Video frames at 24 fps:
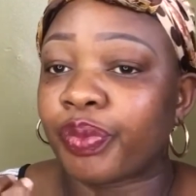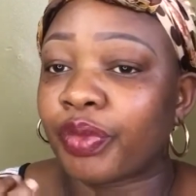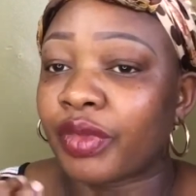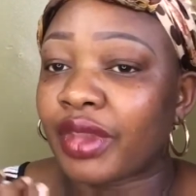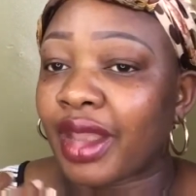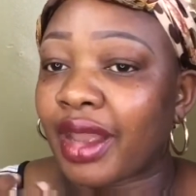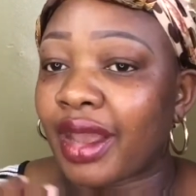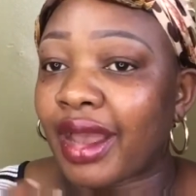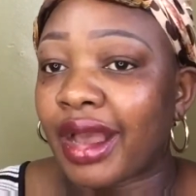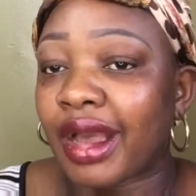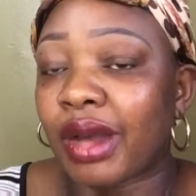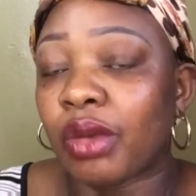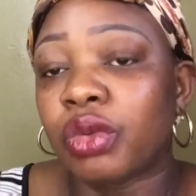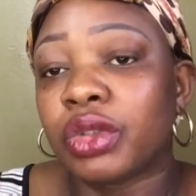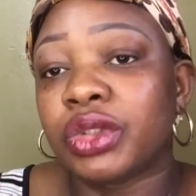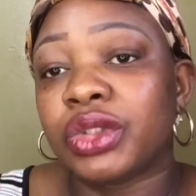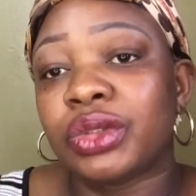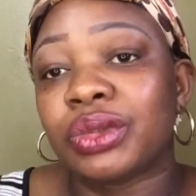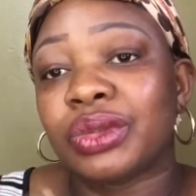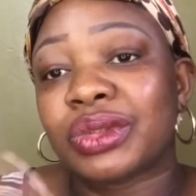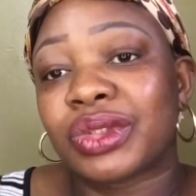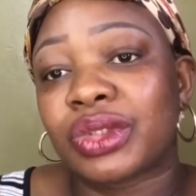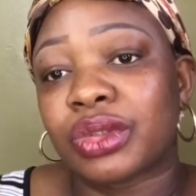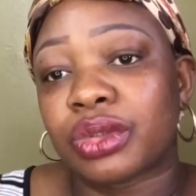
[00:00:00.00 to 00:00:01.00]
I will
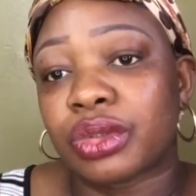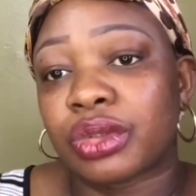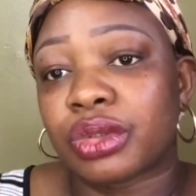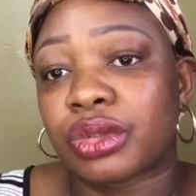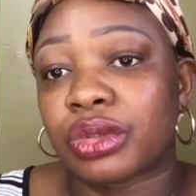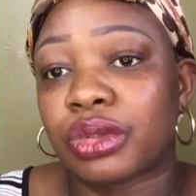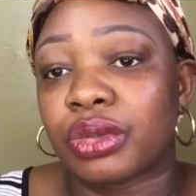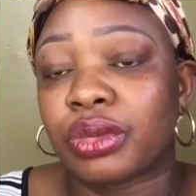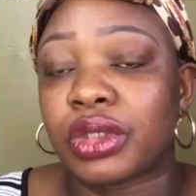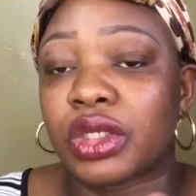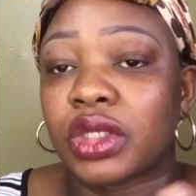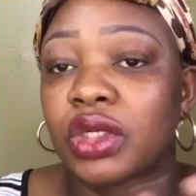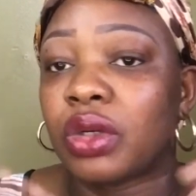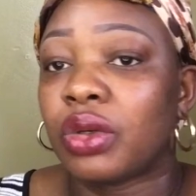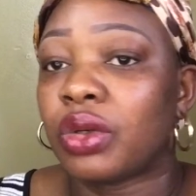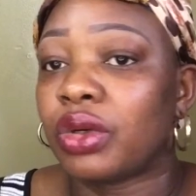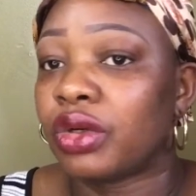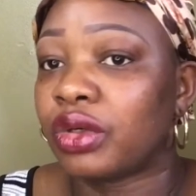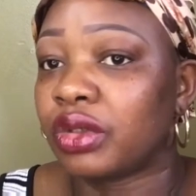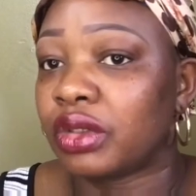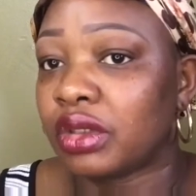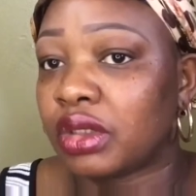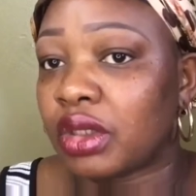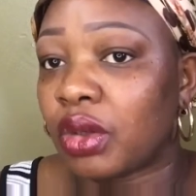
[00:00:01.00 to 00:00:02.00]
do a tutorial
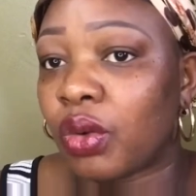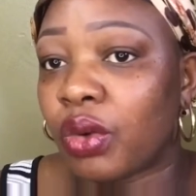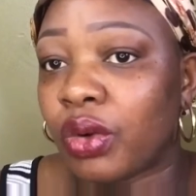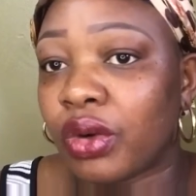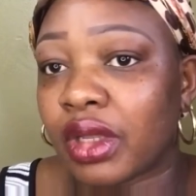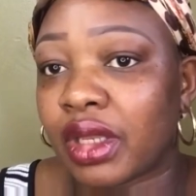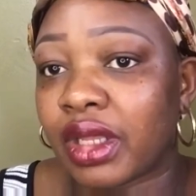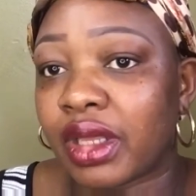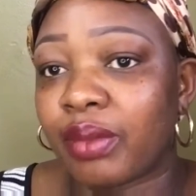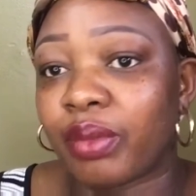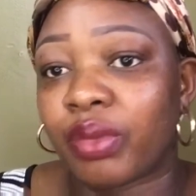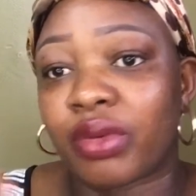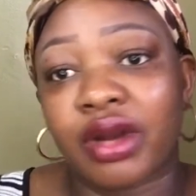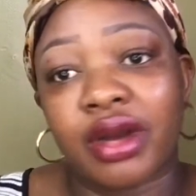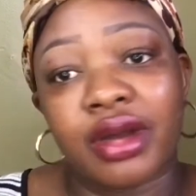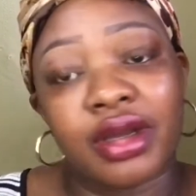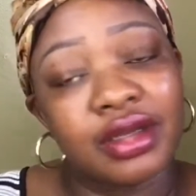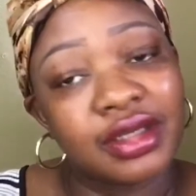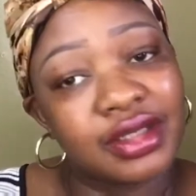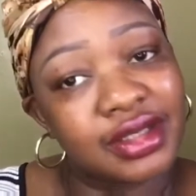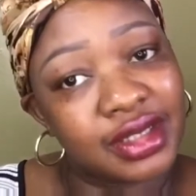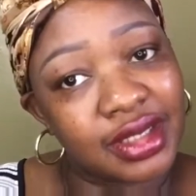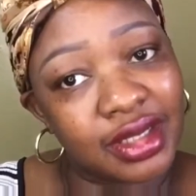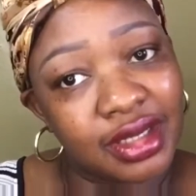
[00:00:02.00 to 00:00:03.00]
on oily
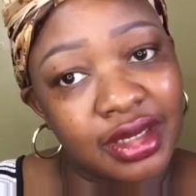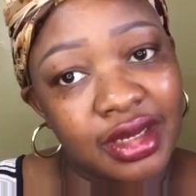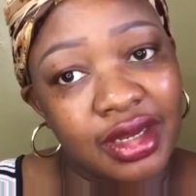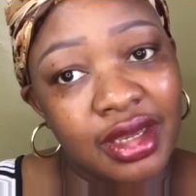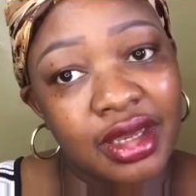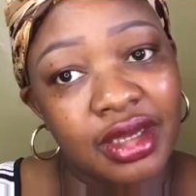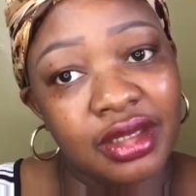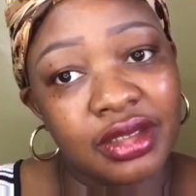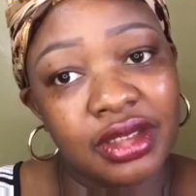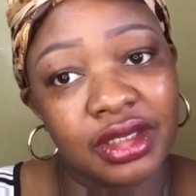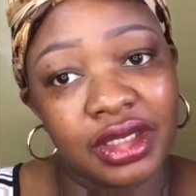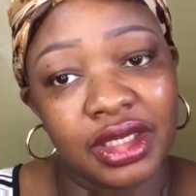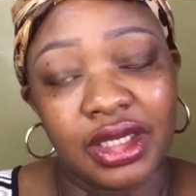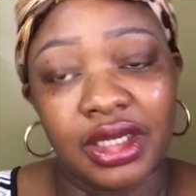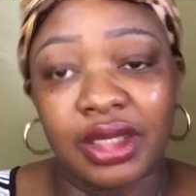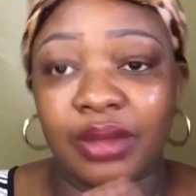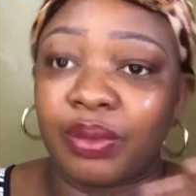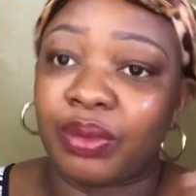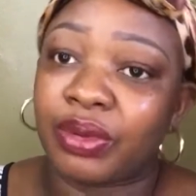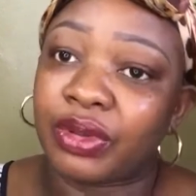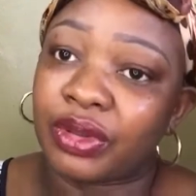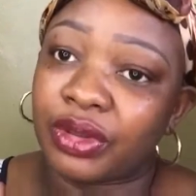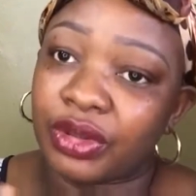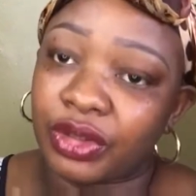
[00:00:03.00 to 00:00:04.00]
brows and how to keep
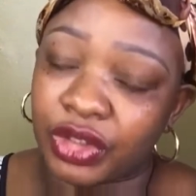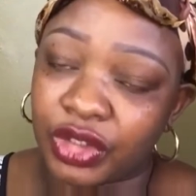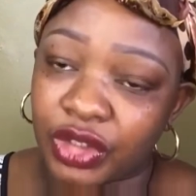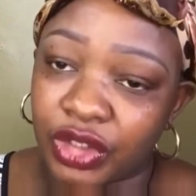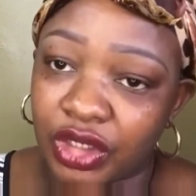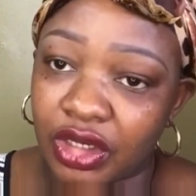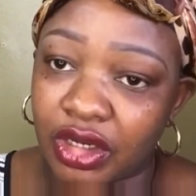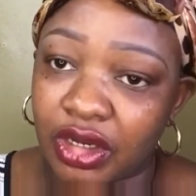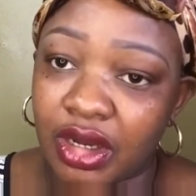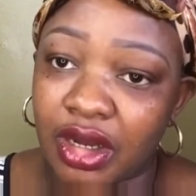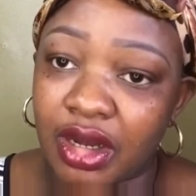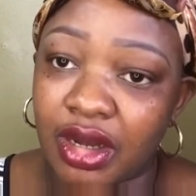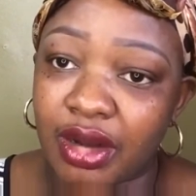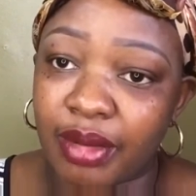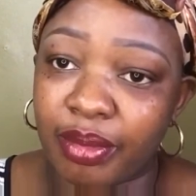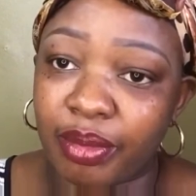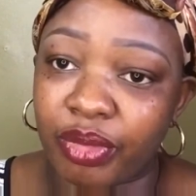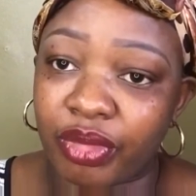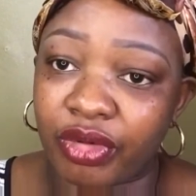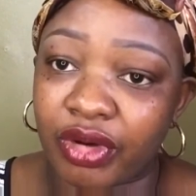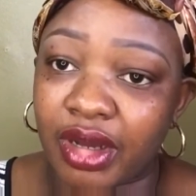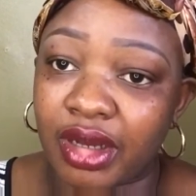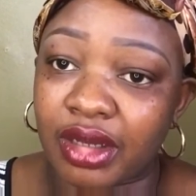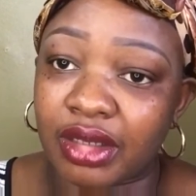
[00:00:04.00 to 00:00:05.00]
your
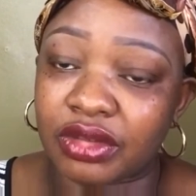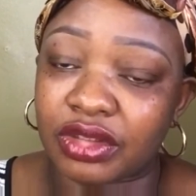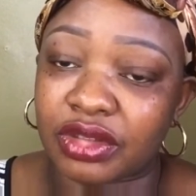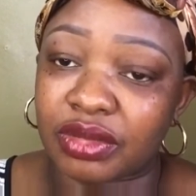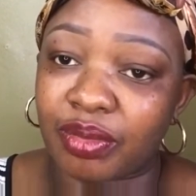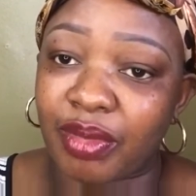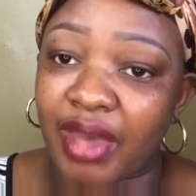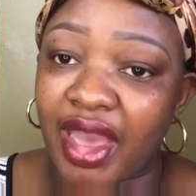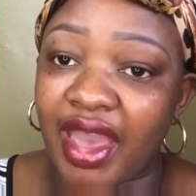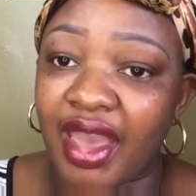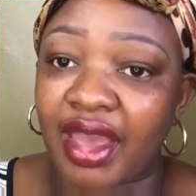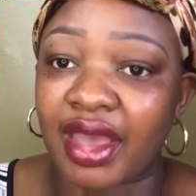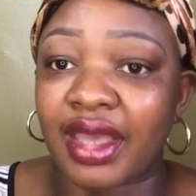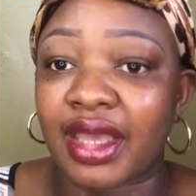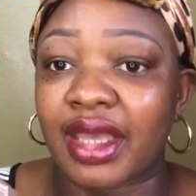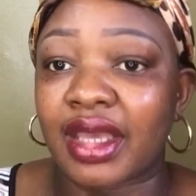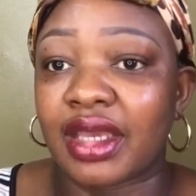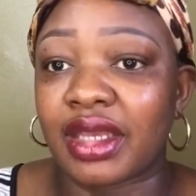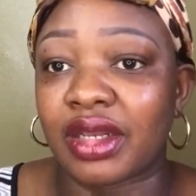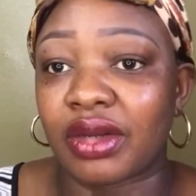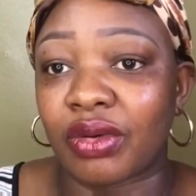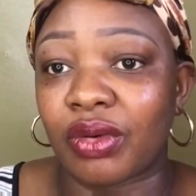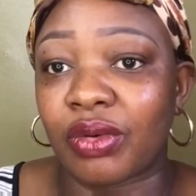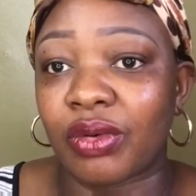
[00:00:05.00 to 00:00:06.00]
brows matte
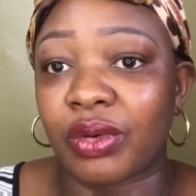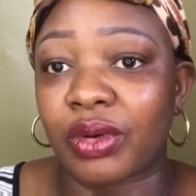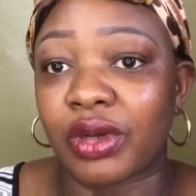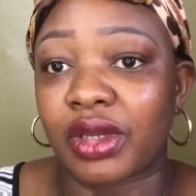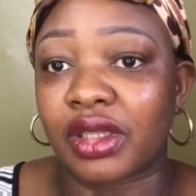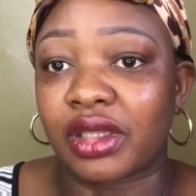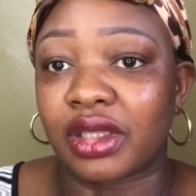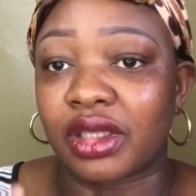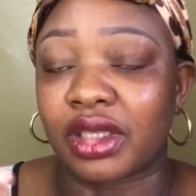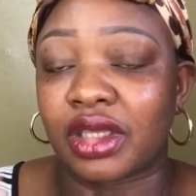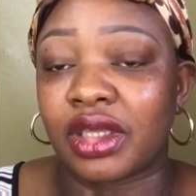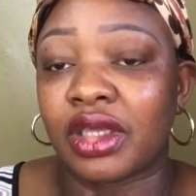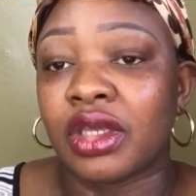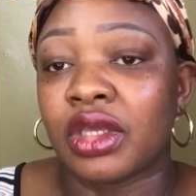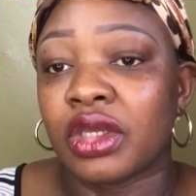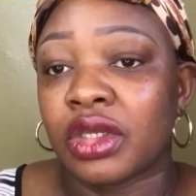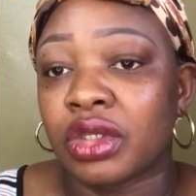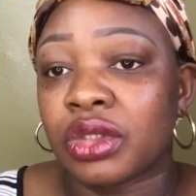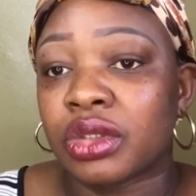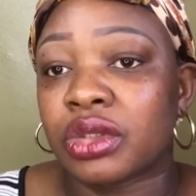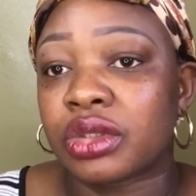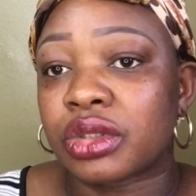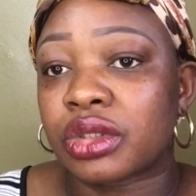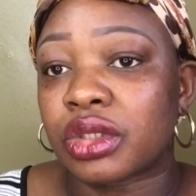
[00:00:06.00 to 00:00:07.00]
and oily.
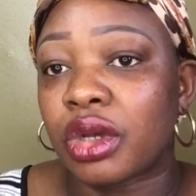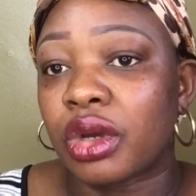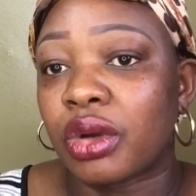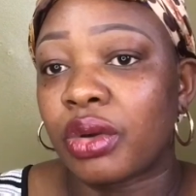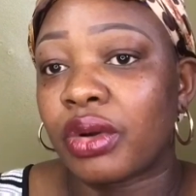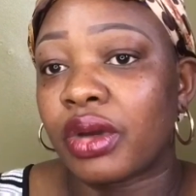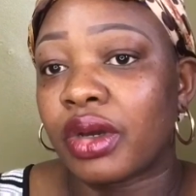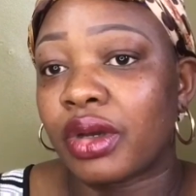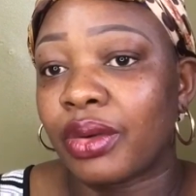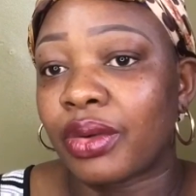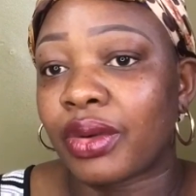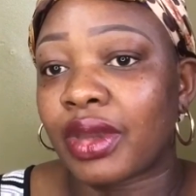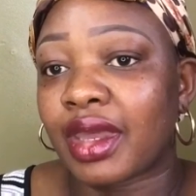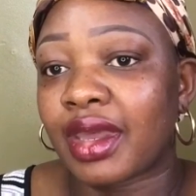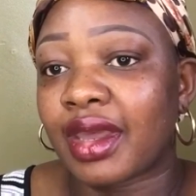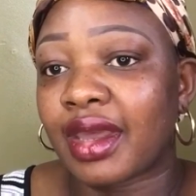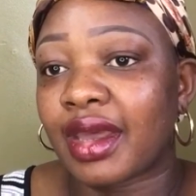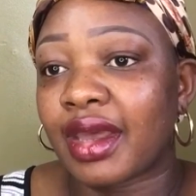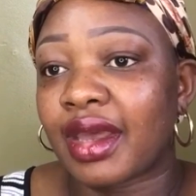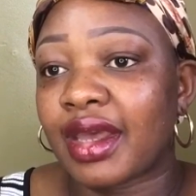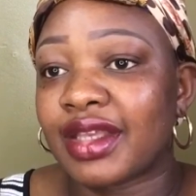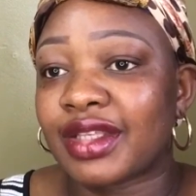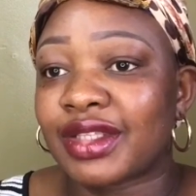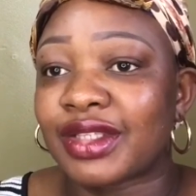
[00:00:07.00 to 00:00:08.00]
So okay
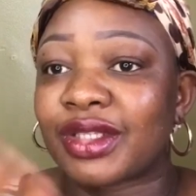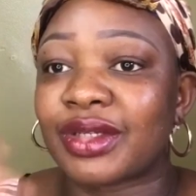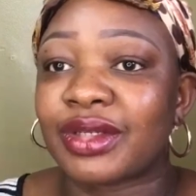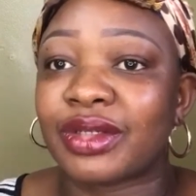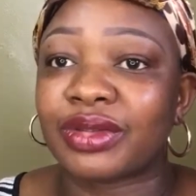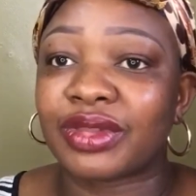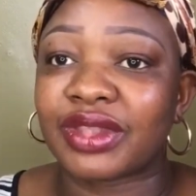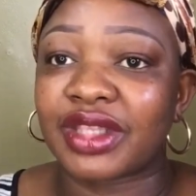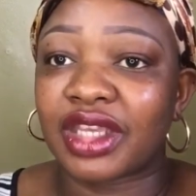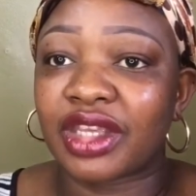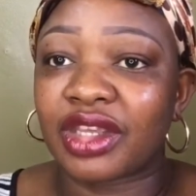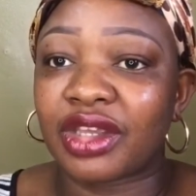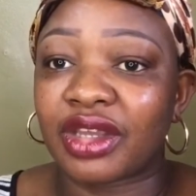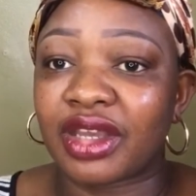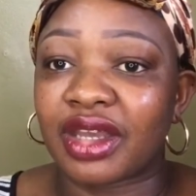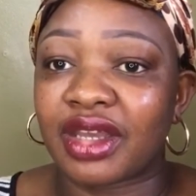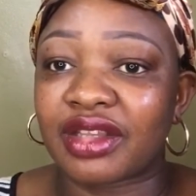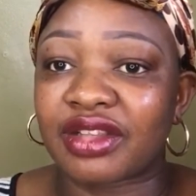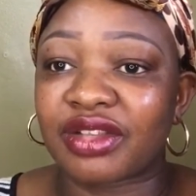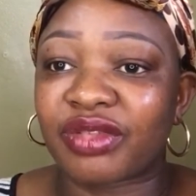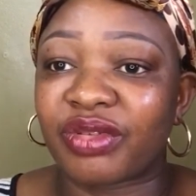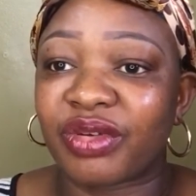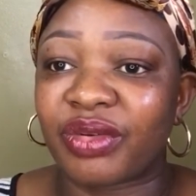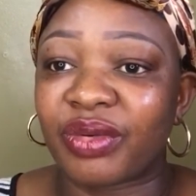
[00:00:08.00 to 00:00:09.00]
guys, so thank you
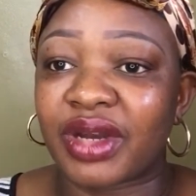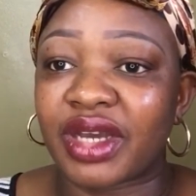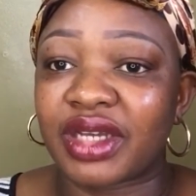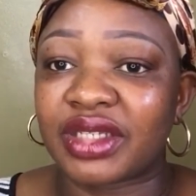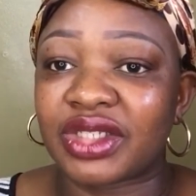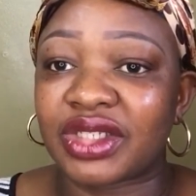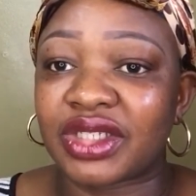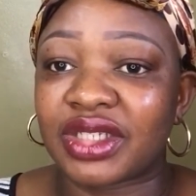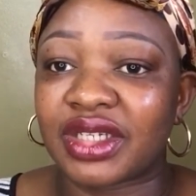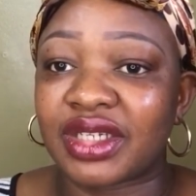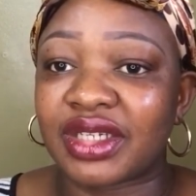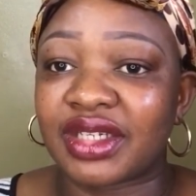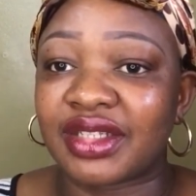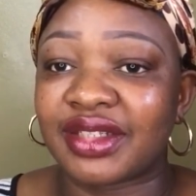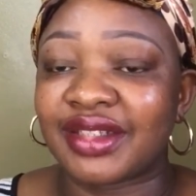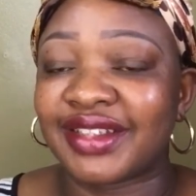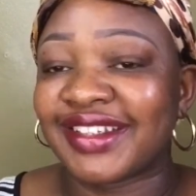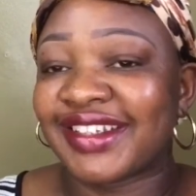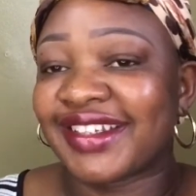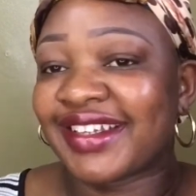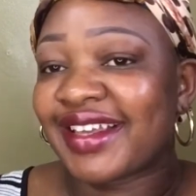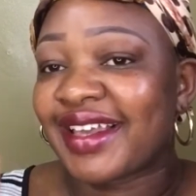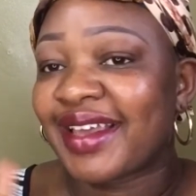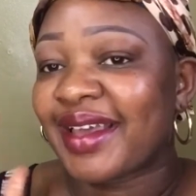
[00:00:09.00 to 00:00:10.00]
guys for watching.
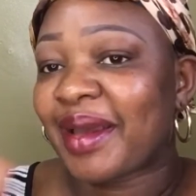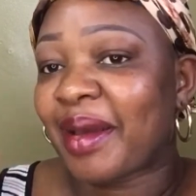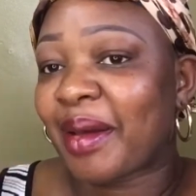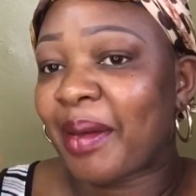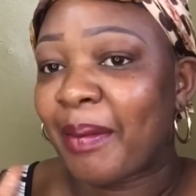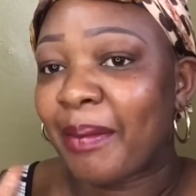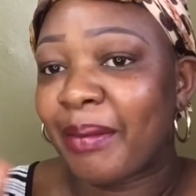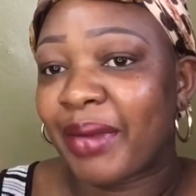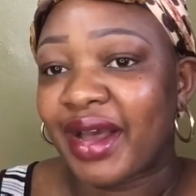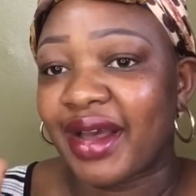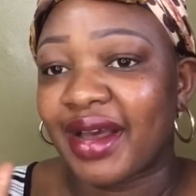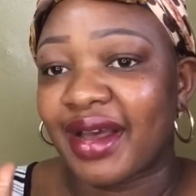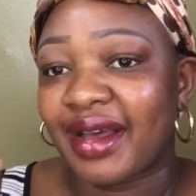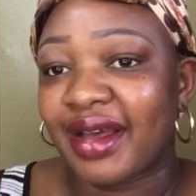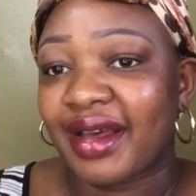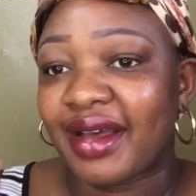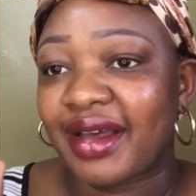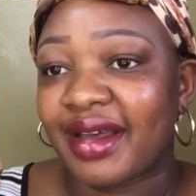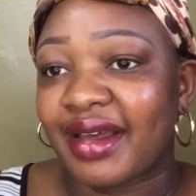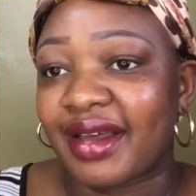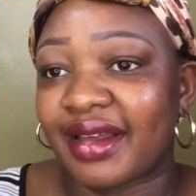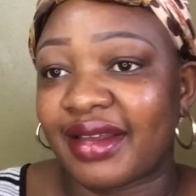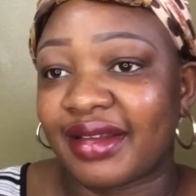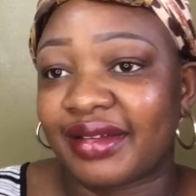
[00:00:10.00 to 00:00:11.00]

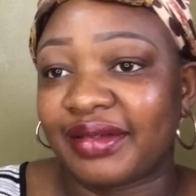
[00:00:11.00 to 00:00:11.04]
Bye.